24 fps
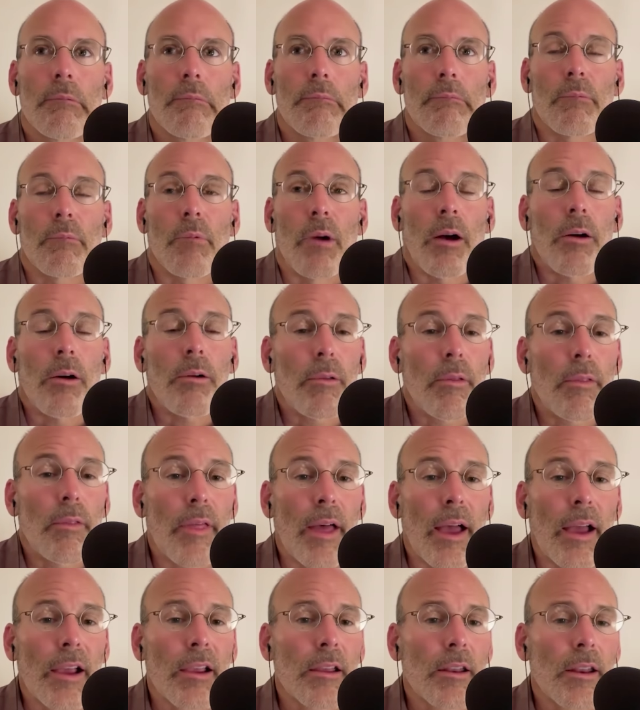well,
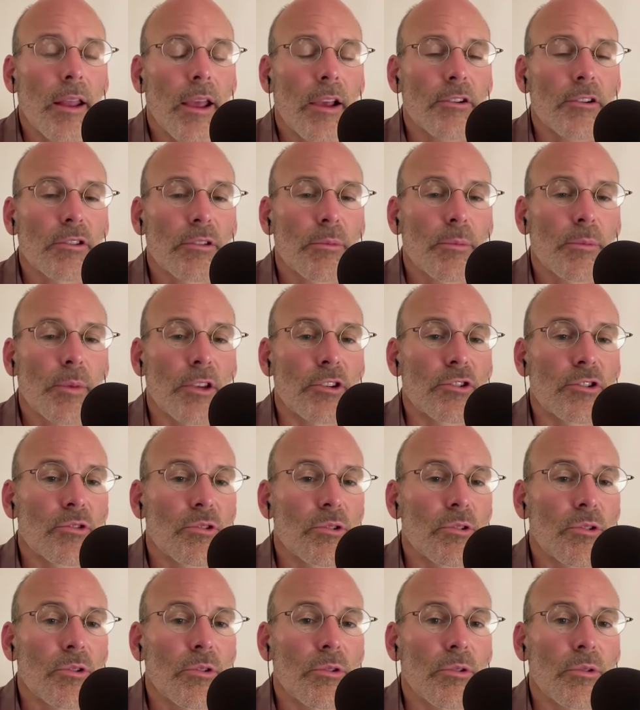that could actually be
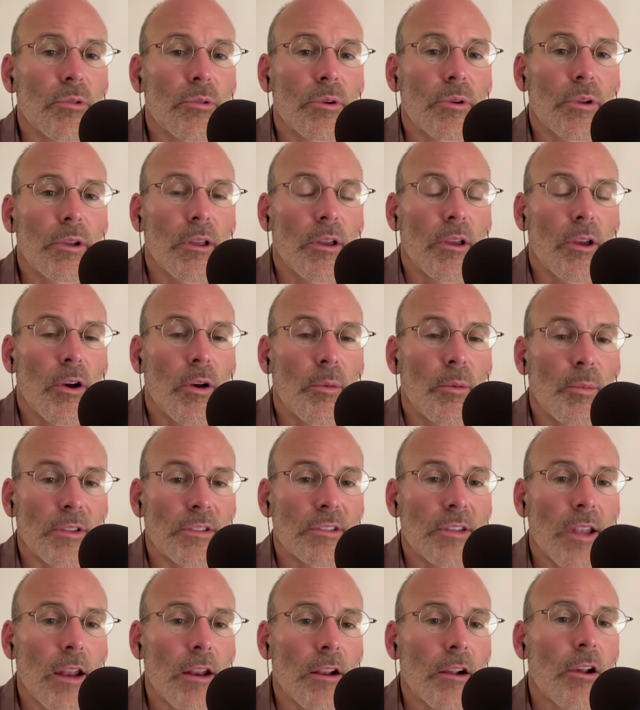true
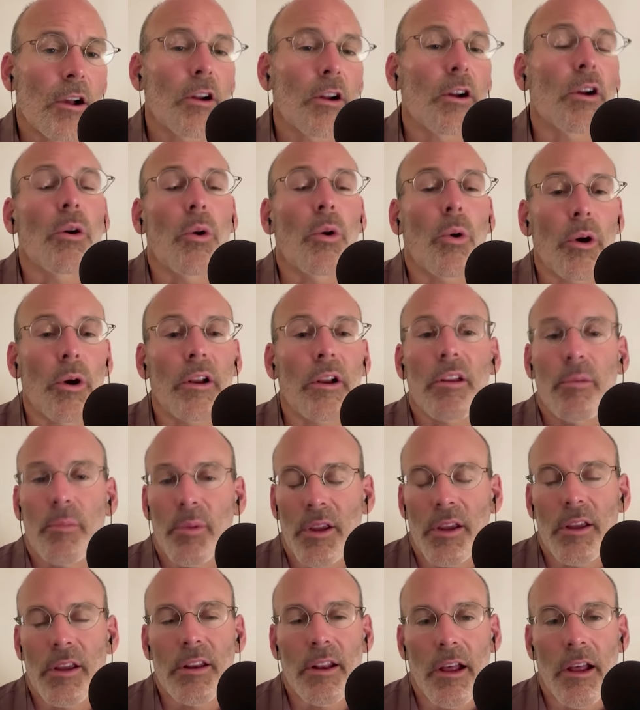homeostatic hunger or it could be
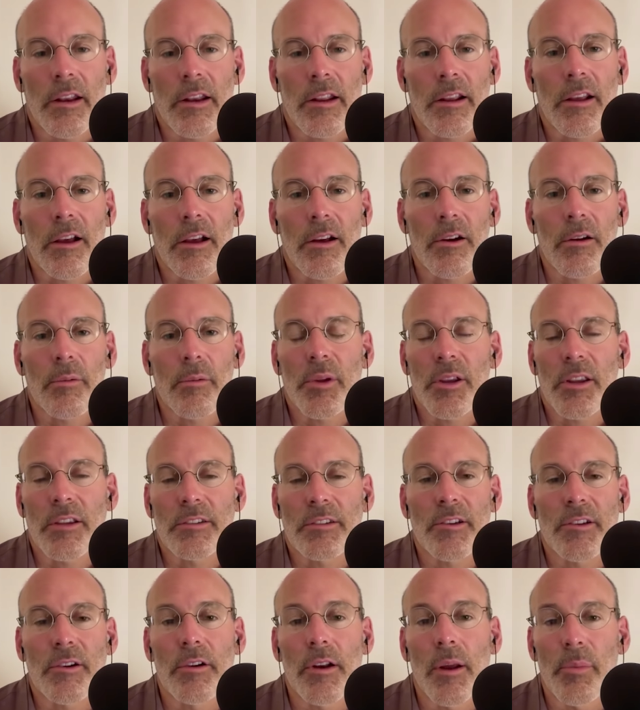hedonic hunger because
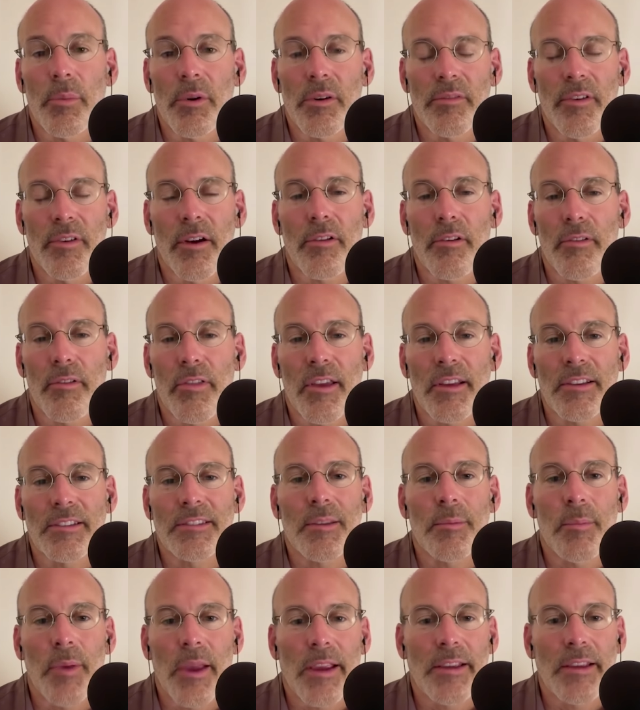there are a number of other things
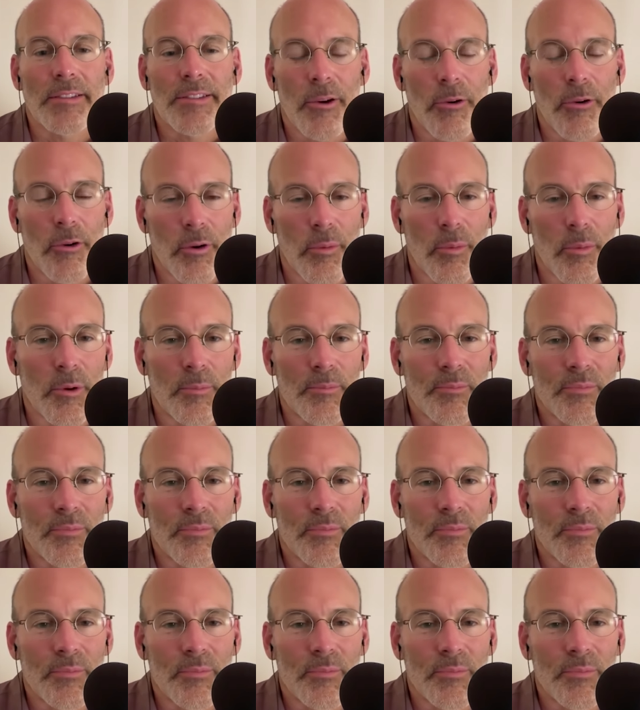that make us irritable.